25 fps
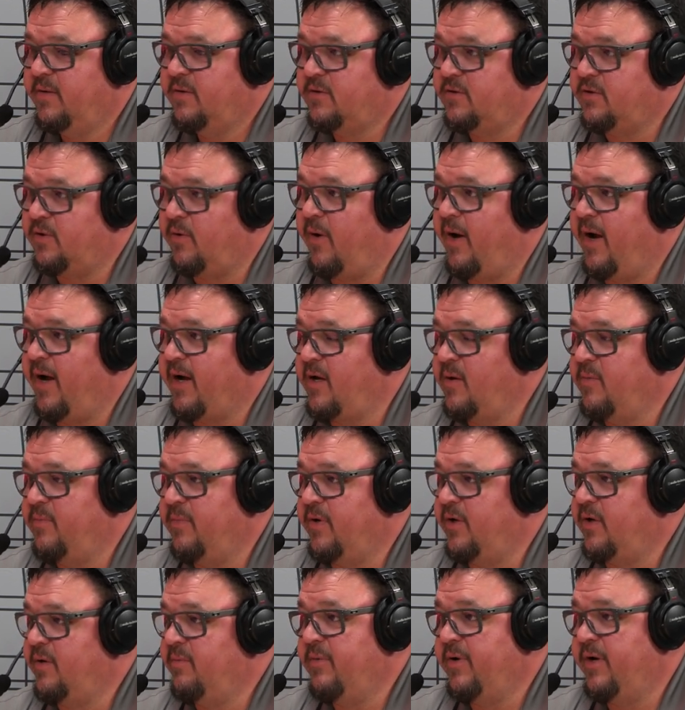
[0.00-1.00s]
So I can
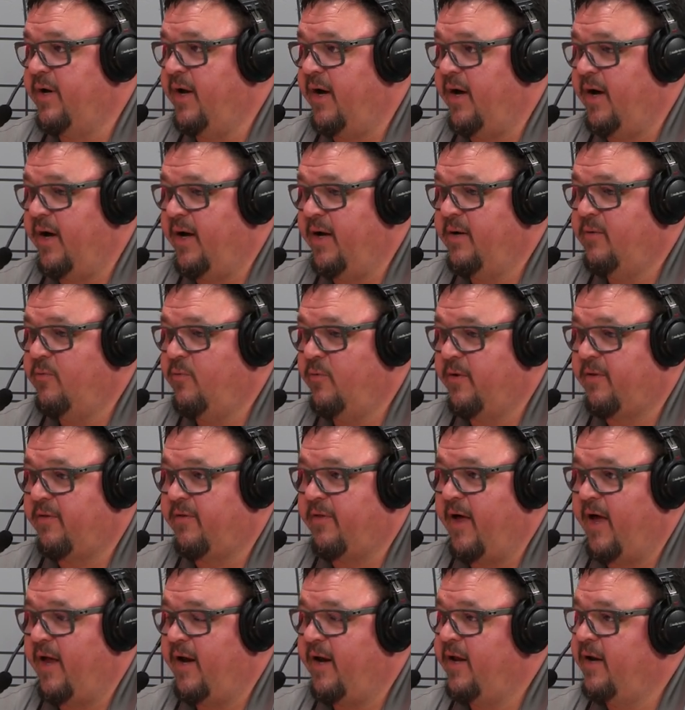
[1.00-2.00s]
build them a die with
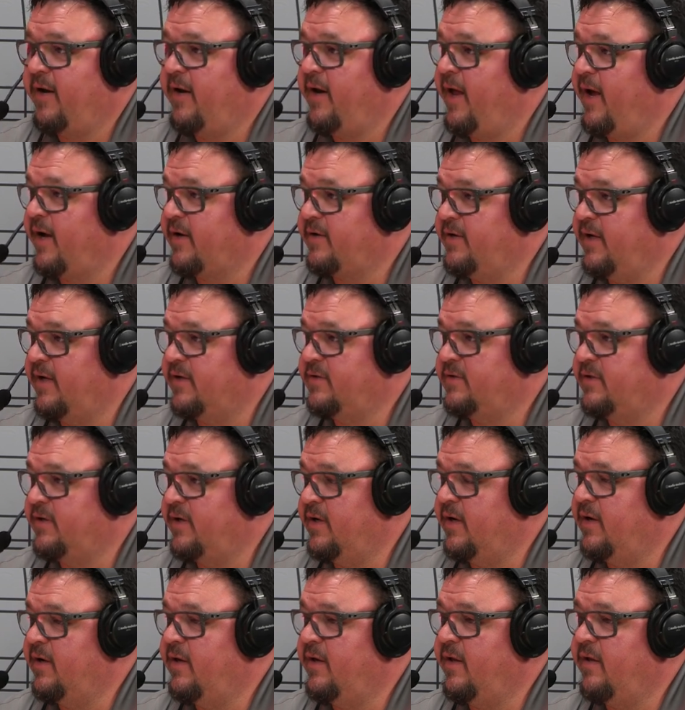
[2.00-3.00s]
that neck tension.
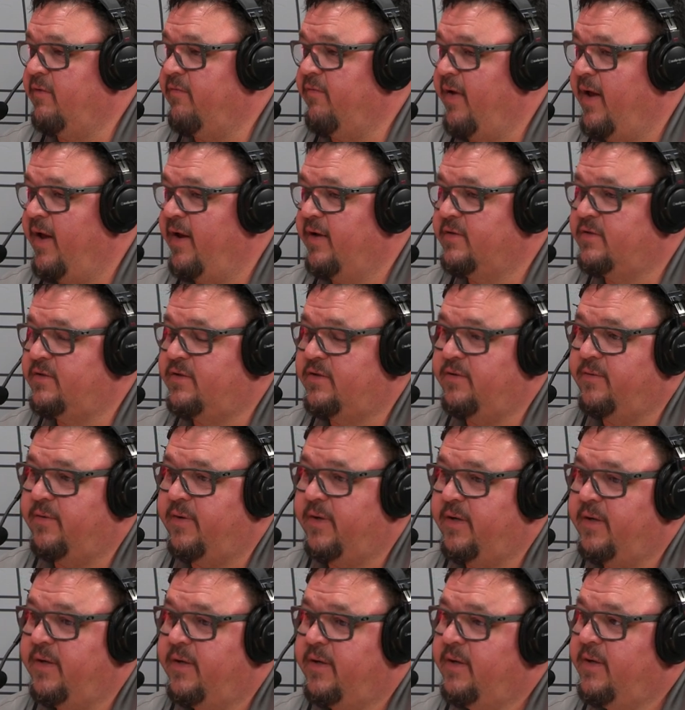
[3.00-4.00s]
And the advantage to
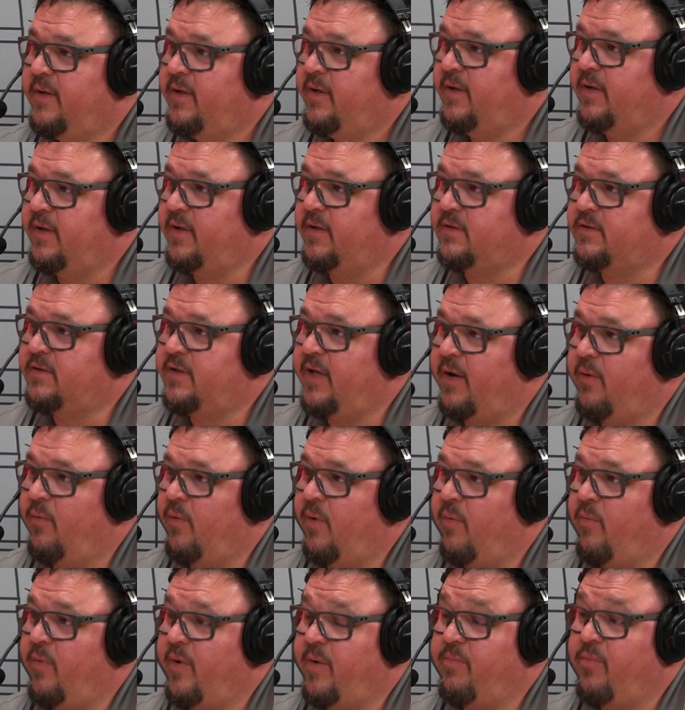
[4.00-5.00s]
it is that
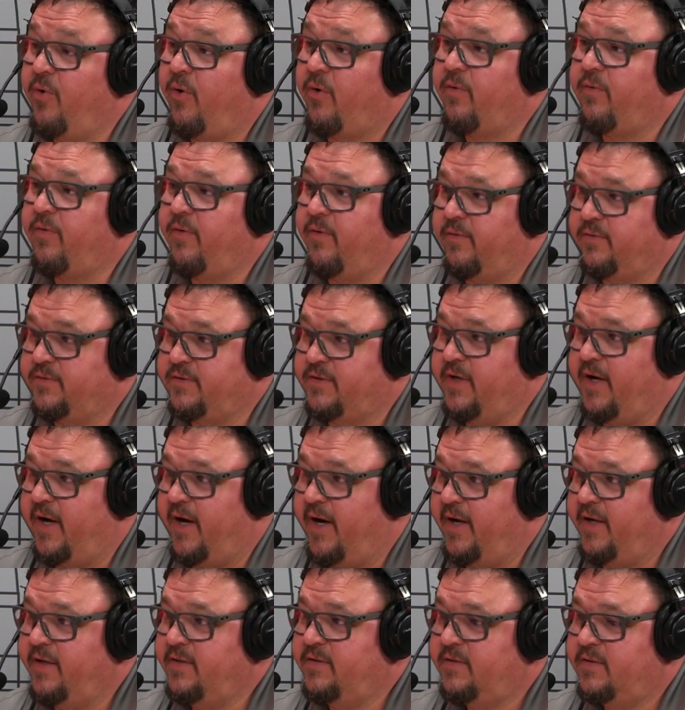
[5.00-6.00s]
when we bore those
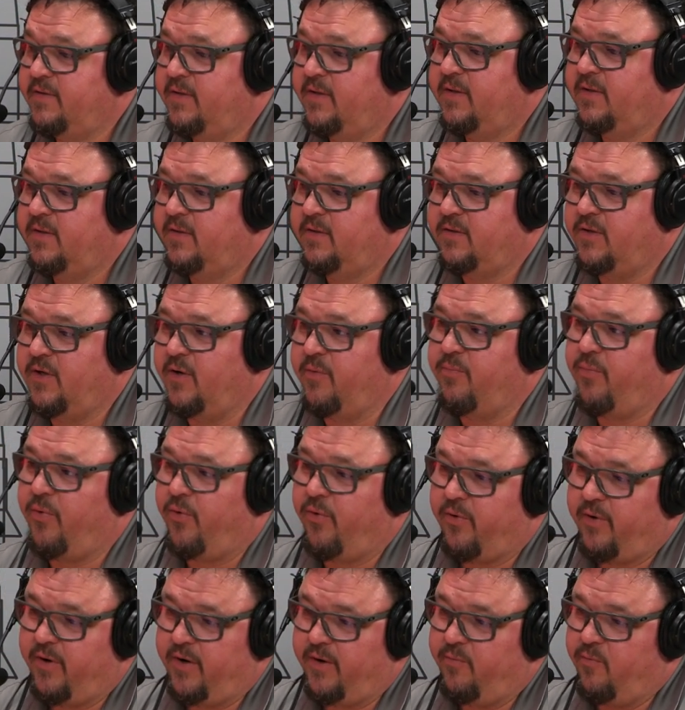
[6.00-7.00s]
dies, they're
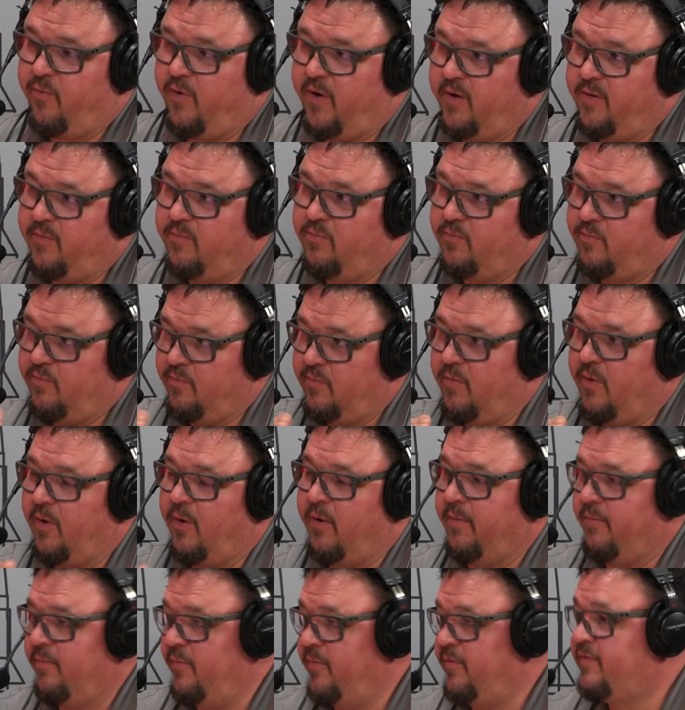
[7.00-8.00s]
bored in one,
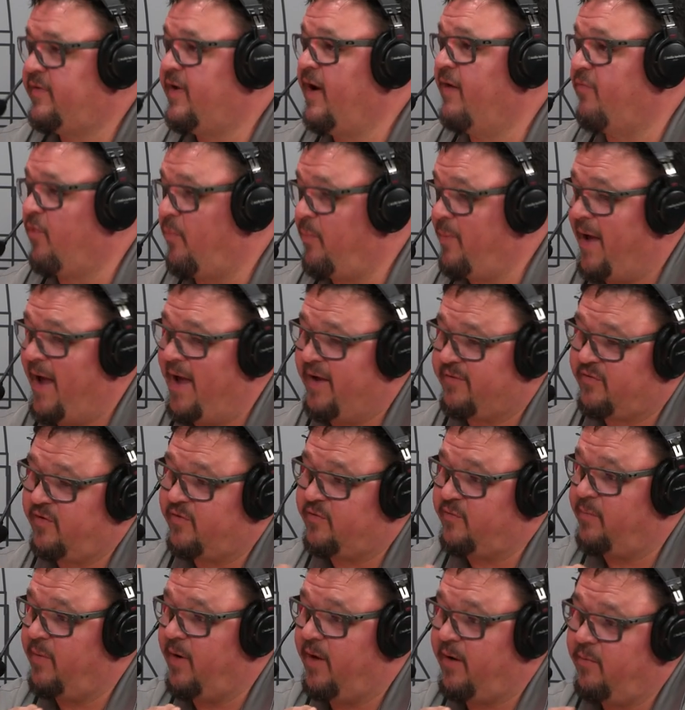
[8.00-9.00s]
well, several
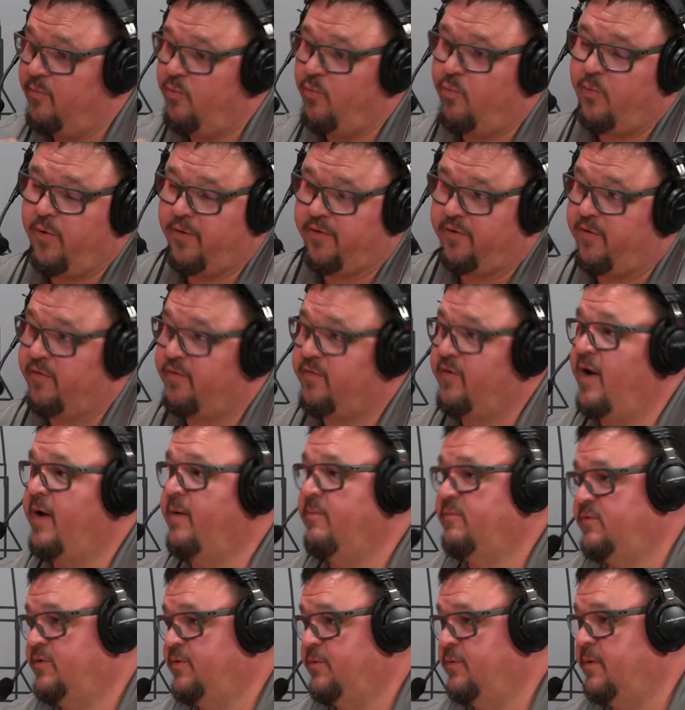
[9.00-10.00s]
passes, but with the
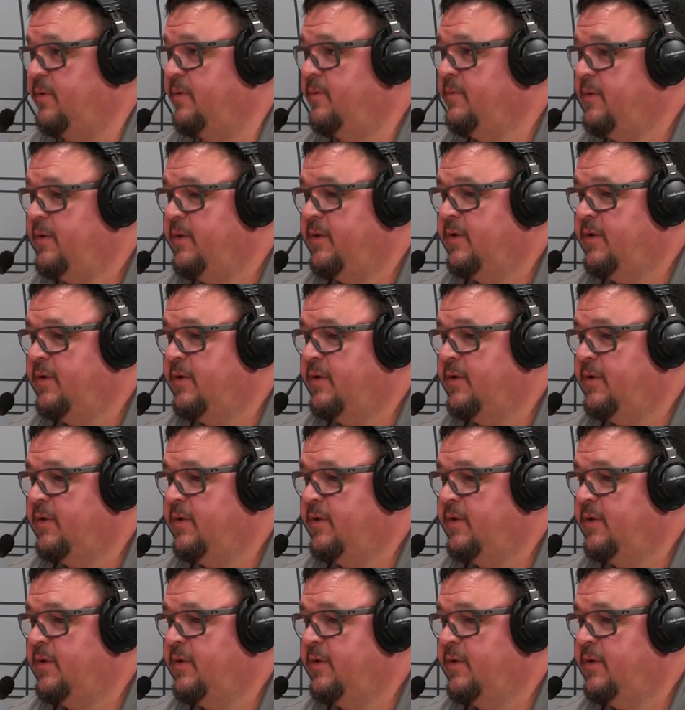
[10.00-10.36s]
same tool.